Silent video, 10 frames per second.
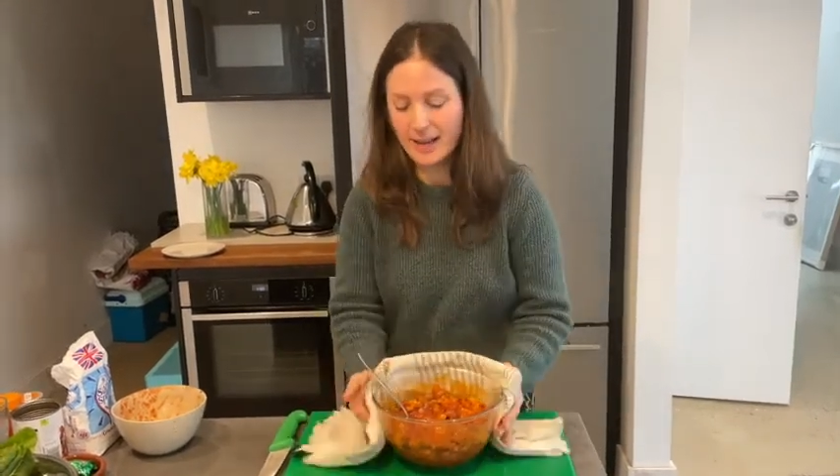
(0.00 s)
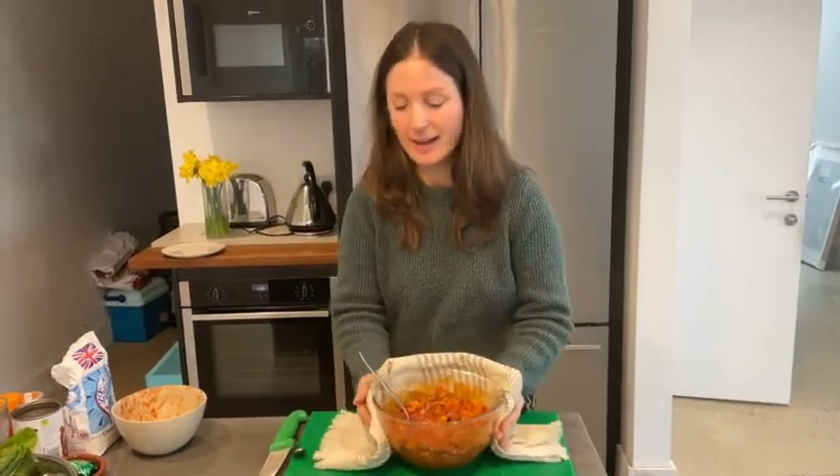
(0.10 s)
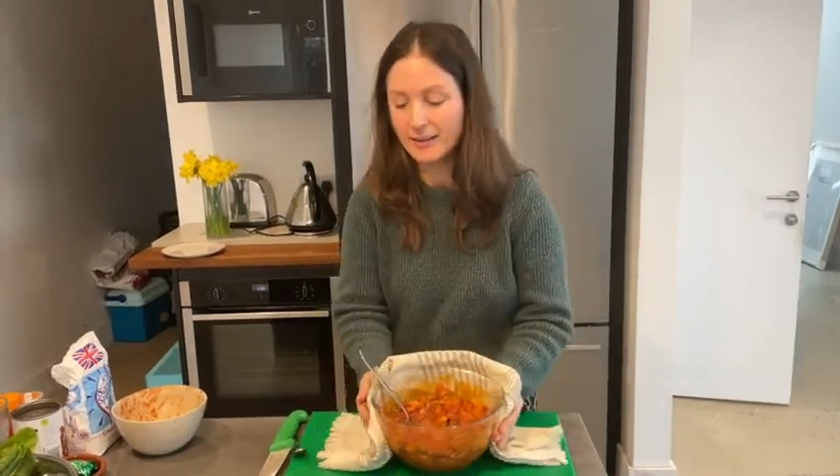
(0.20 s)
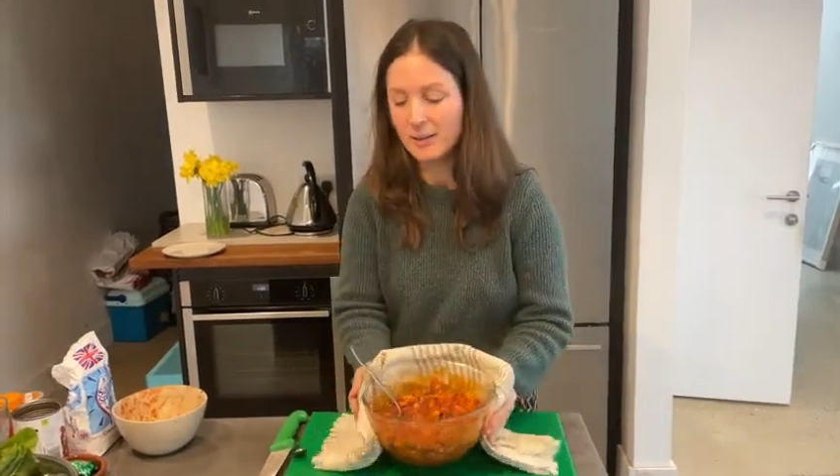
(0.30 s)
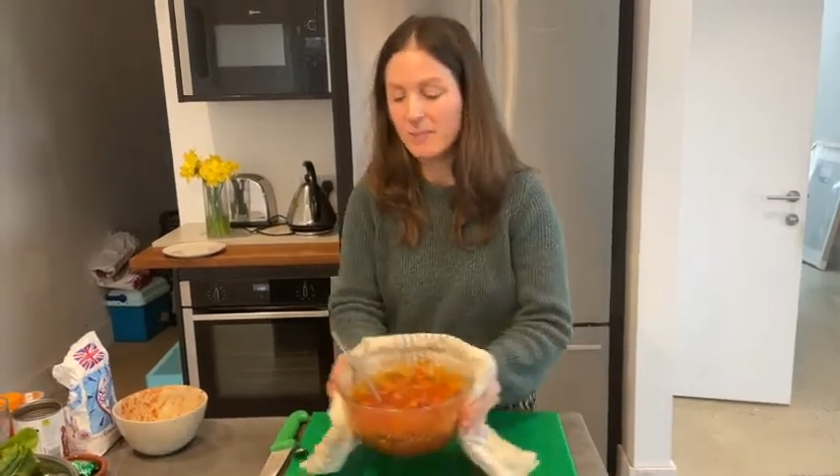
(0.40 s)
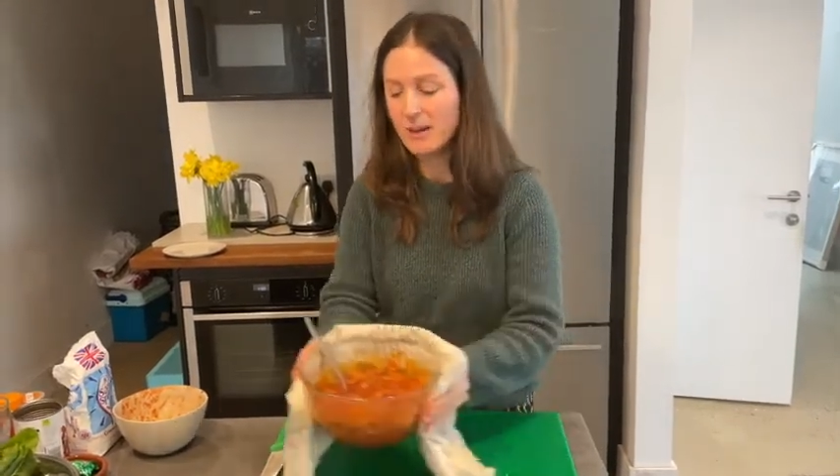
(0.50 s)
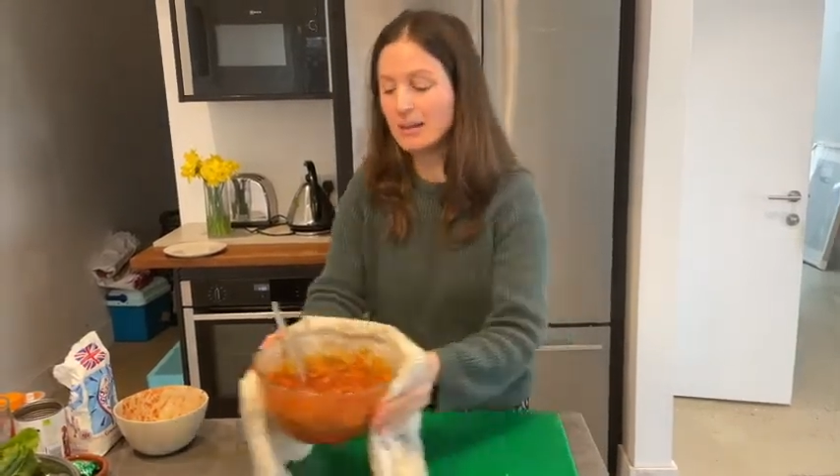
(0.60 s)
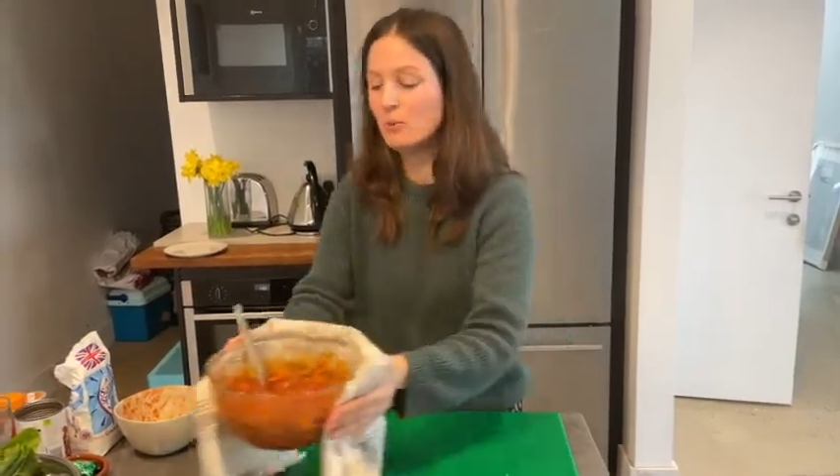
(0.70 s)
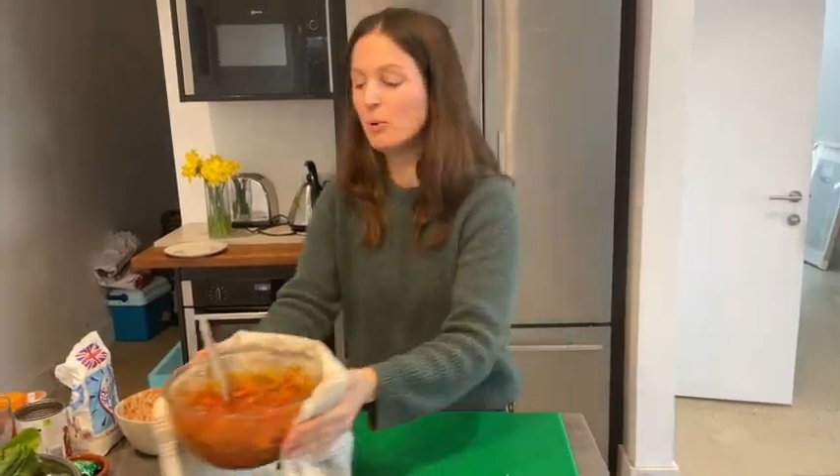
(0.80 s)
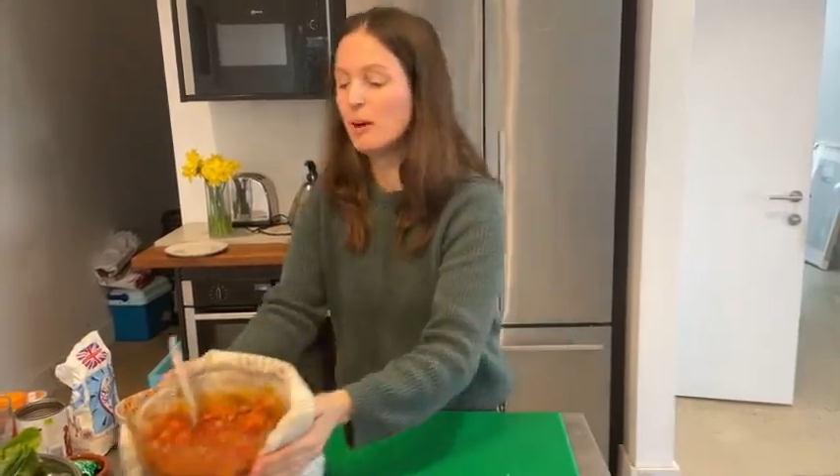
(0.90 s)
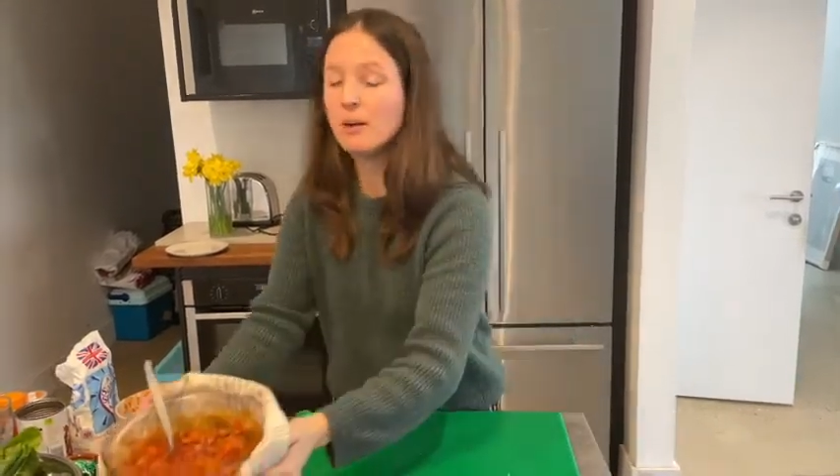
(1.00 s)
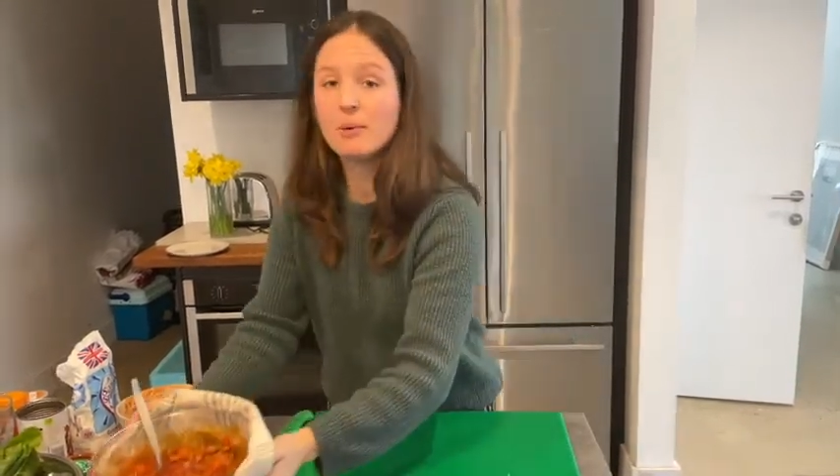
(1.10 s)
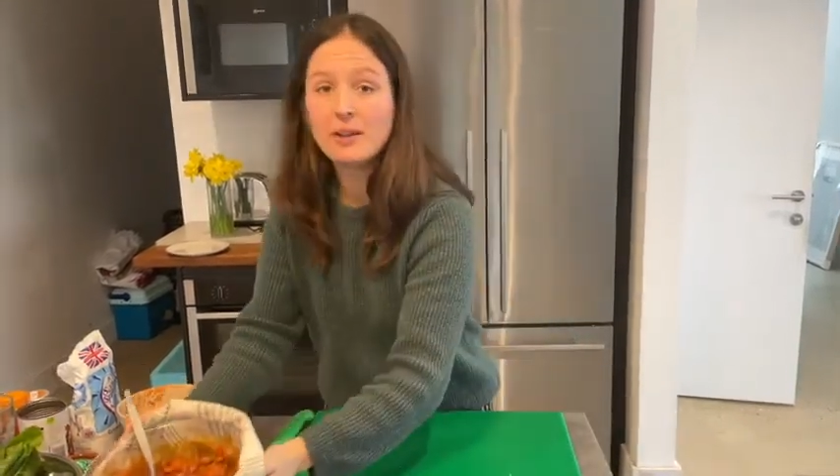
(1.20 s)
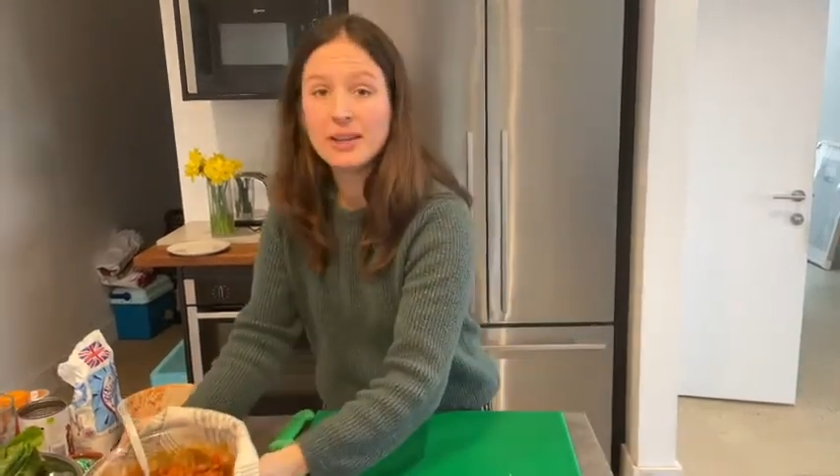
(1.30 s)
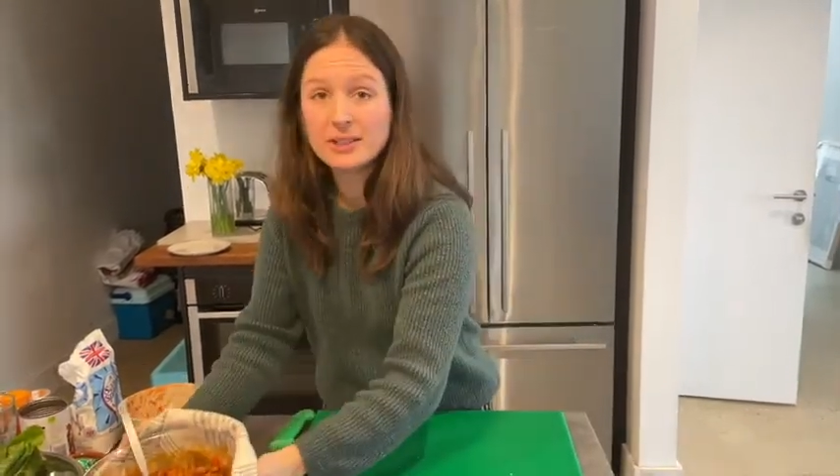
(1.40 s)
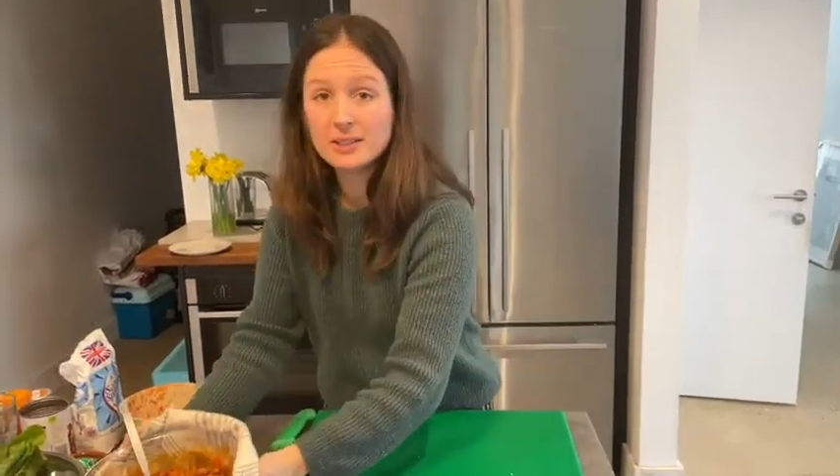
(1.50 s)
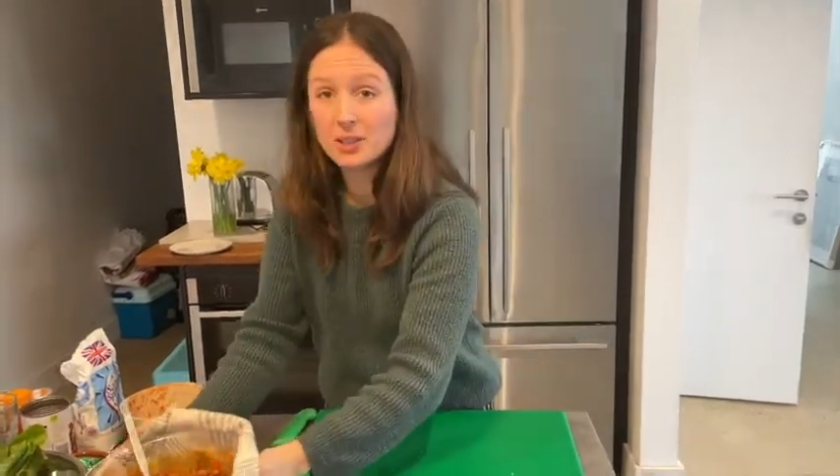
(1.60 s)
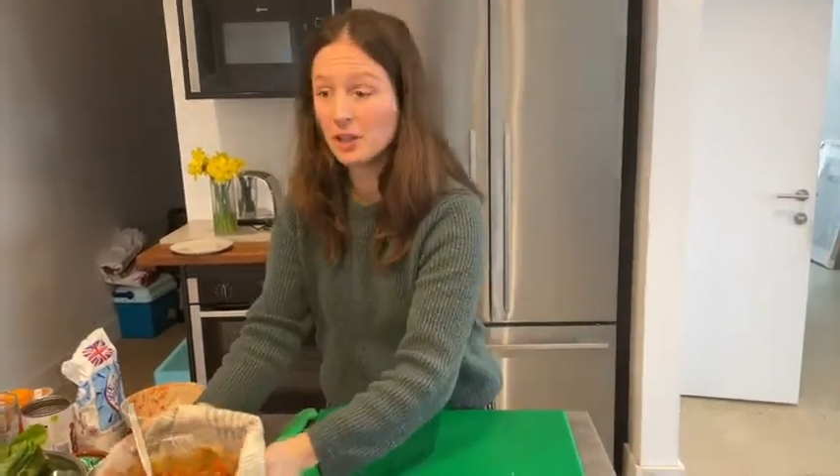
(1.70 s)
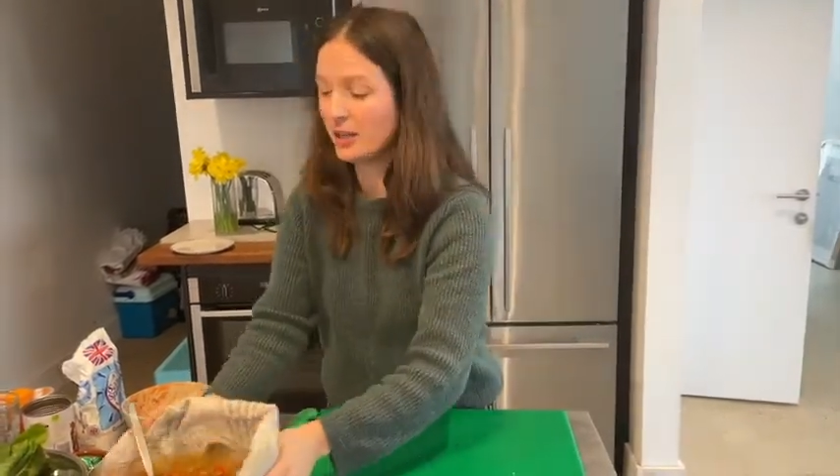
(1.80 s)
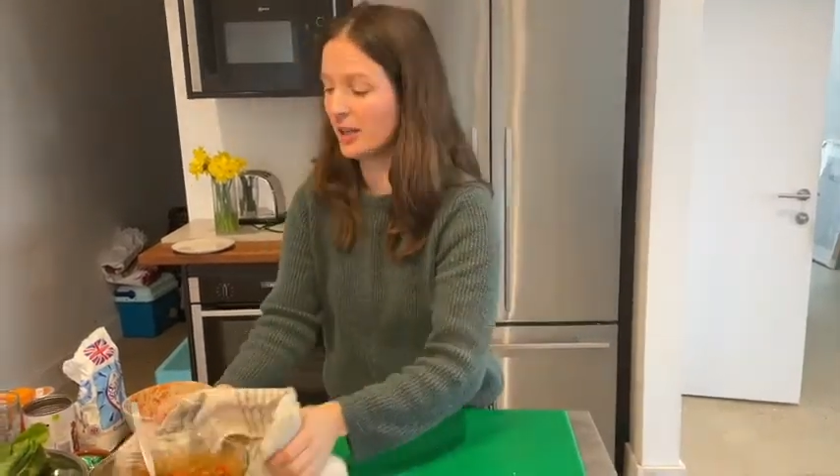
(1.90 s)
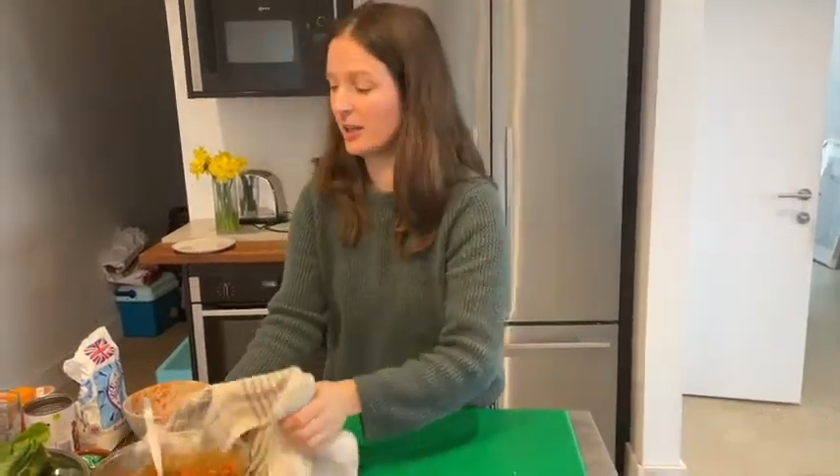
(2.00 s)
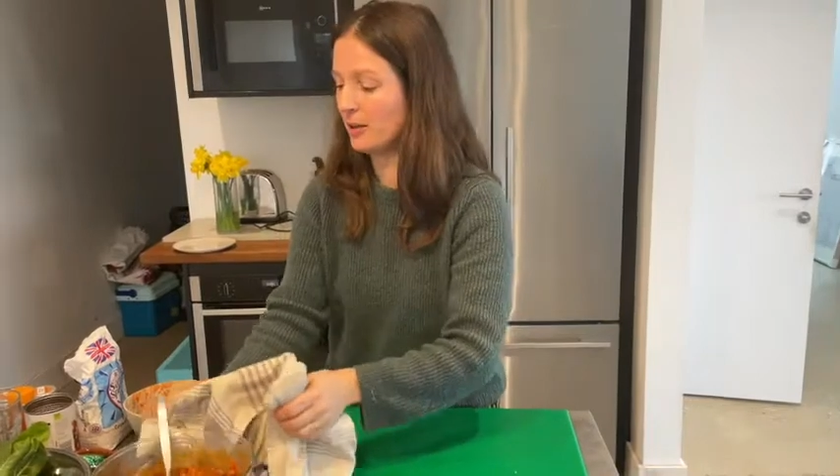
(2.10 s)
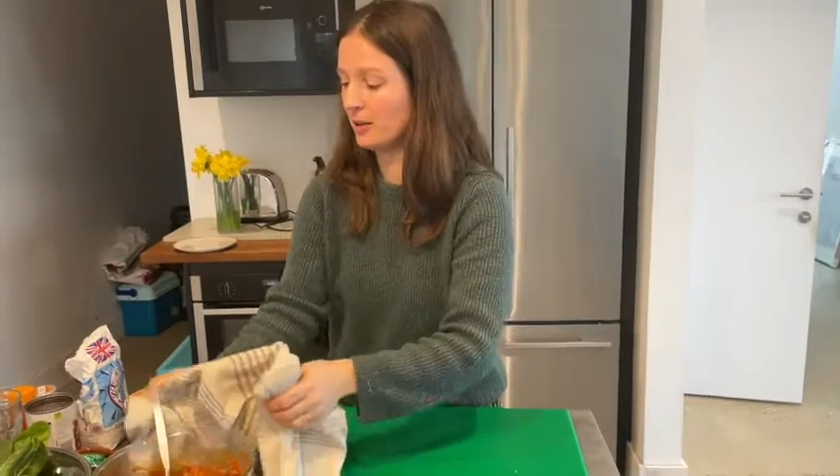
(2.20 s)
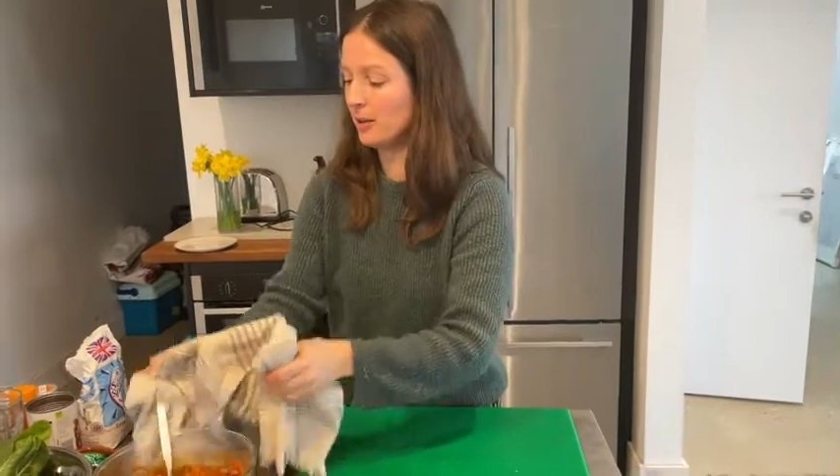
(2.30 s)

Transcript: And then meanwhile, while that's cooking,